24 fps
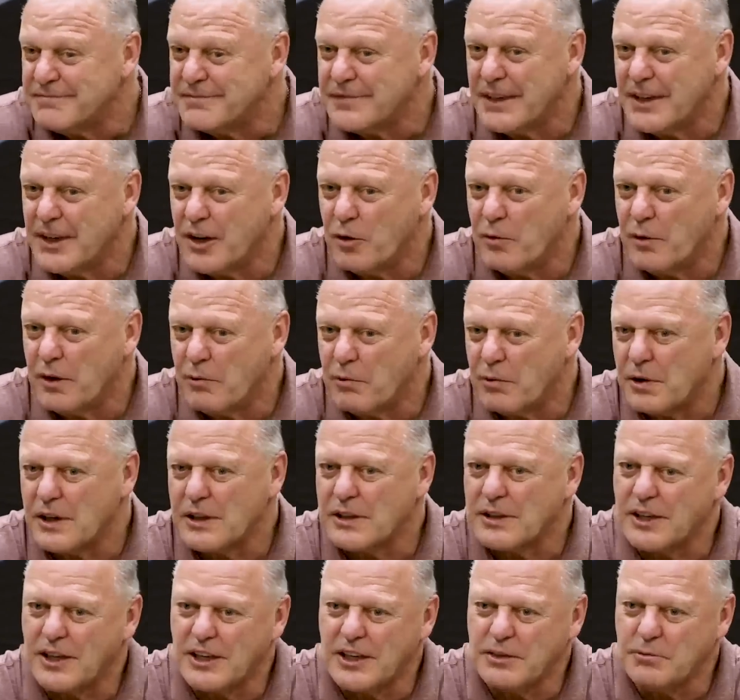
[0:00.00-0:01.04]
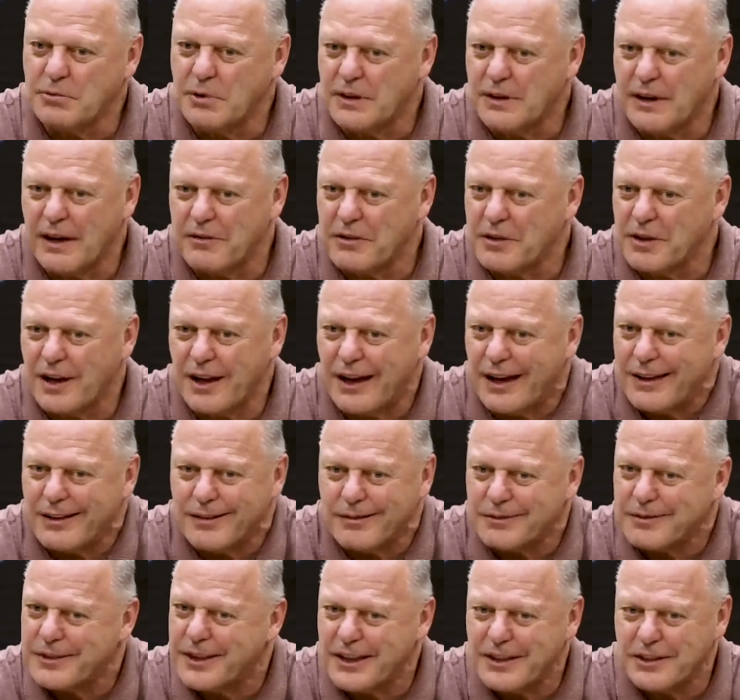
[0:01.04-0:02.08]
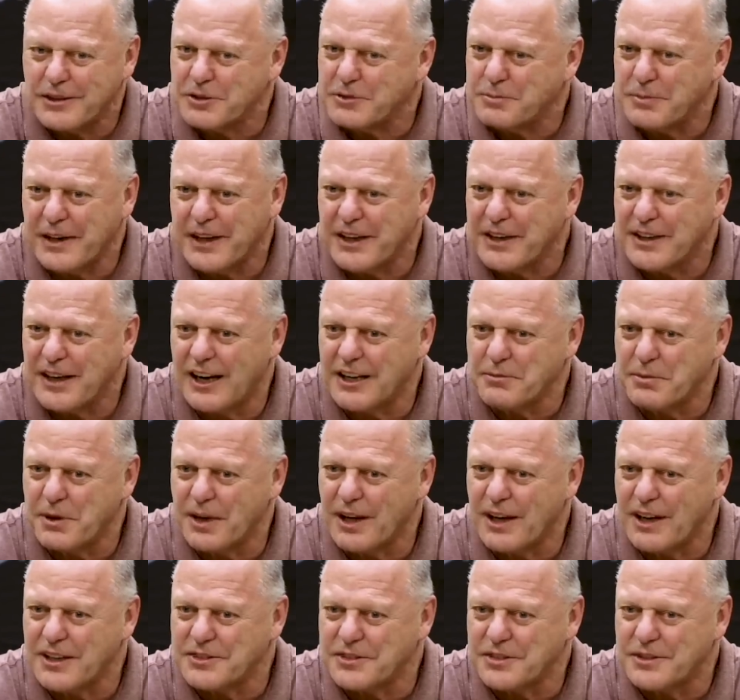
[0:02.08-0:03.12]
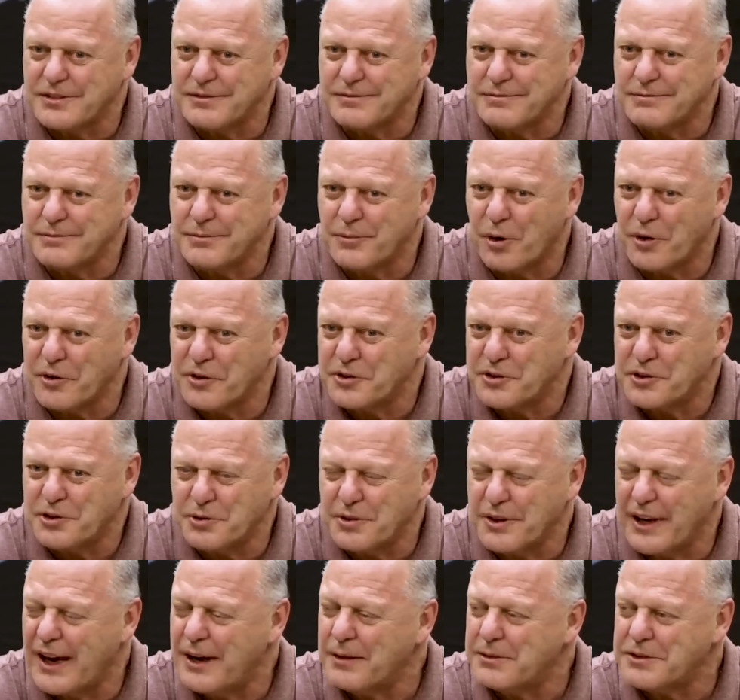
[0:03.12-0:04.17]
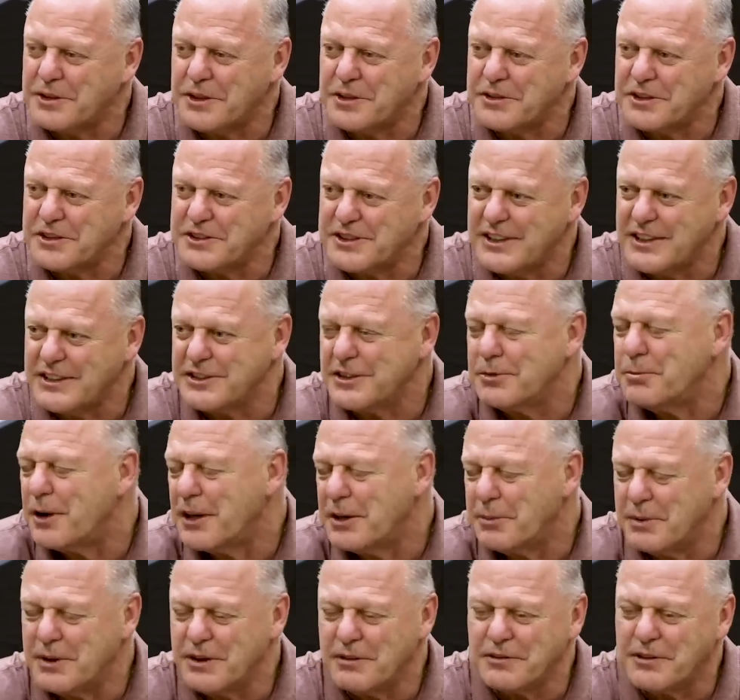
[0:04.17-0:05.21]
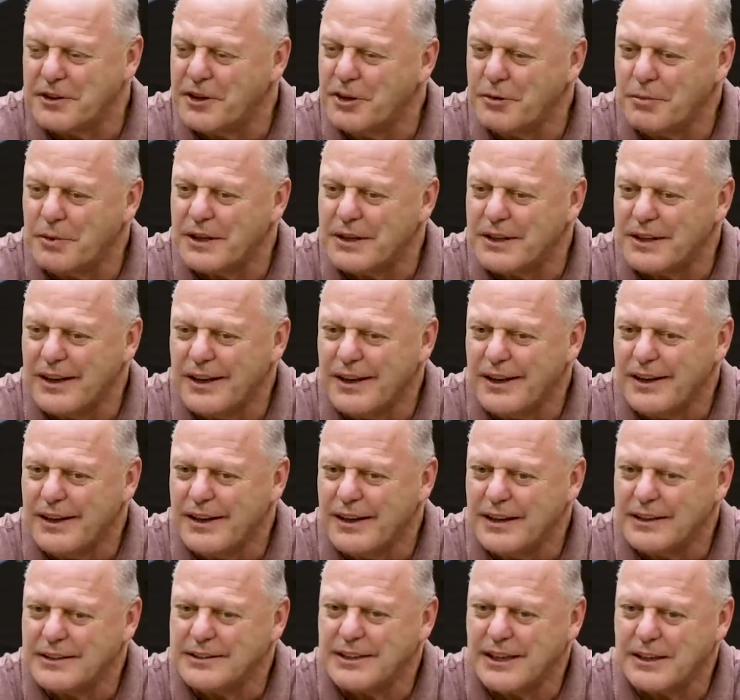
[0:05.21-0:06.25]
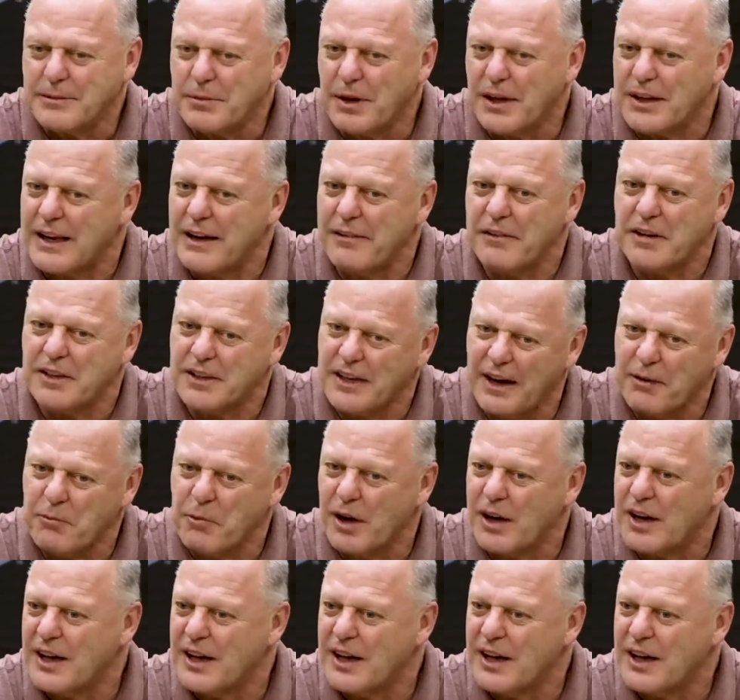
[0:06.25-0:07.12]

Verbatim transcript: you know we have worked hard. We have never I don't think there's many times we lost more than two games during the season. There might have been a few, but it seemed like every time we